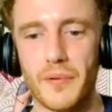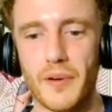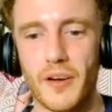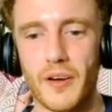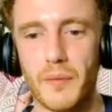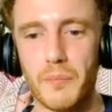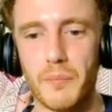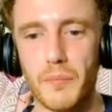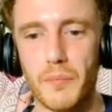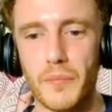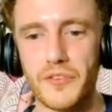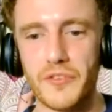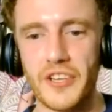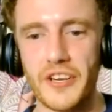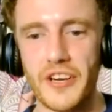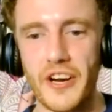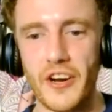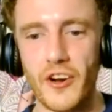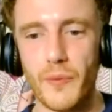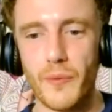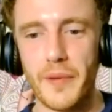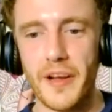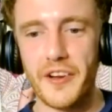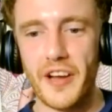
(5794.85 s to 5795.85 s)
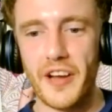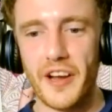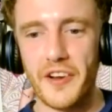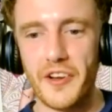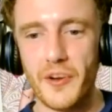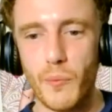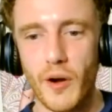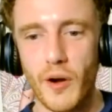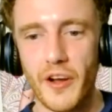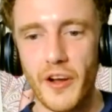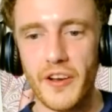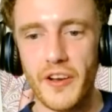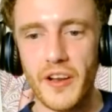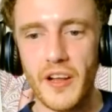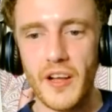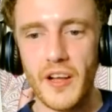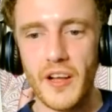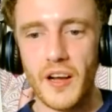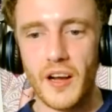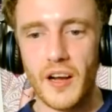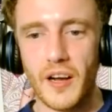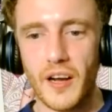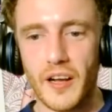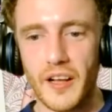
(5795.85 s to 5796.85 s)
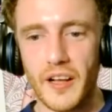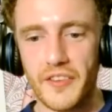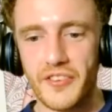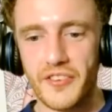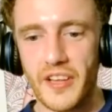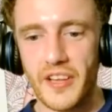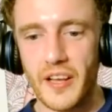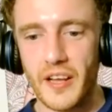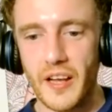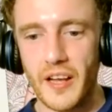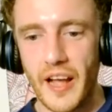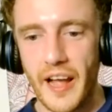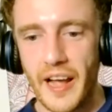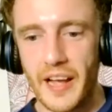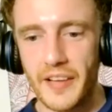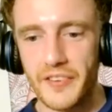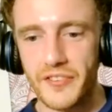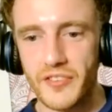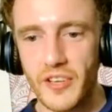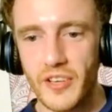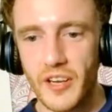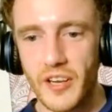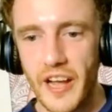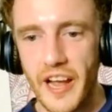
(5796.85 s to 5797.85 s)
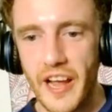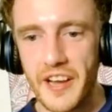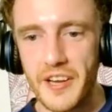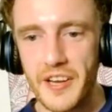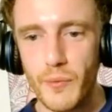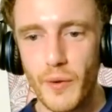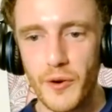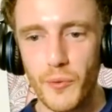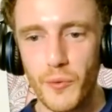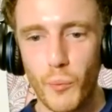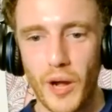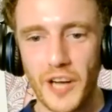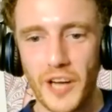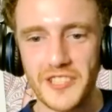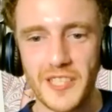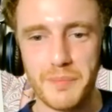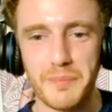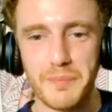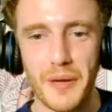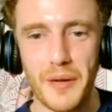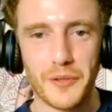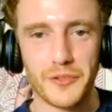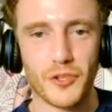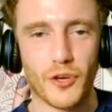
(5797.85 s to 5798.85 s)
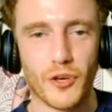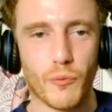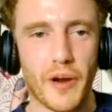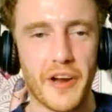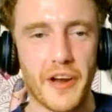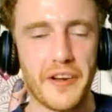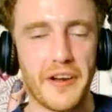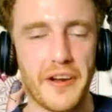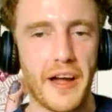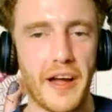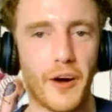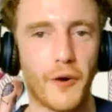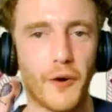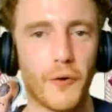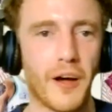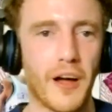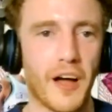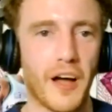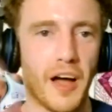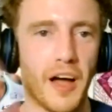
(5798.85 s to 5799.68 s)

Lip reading: Takero Man 91 asks, anyone watching Bellator right now?